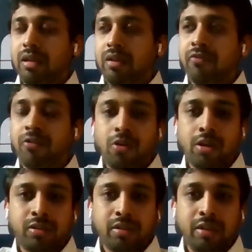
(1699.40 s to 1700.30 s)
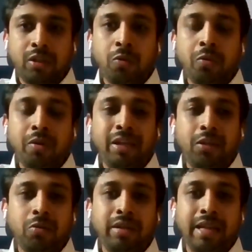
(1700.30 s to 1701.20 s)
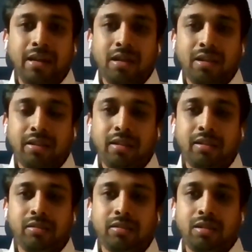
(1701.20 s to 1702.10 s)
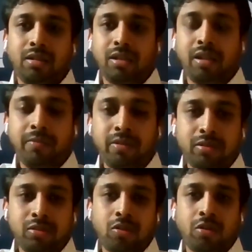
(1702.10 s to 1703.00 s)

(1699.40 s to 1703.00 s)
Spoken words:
if you need to get these laborers,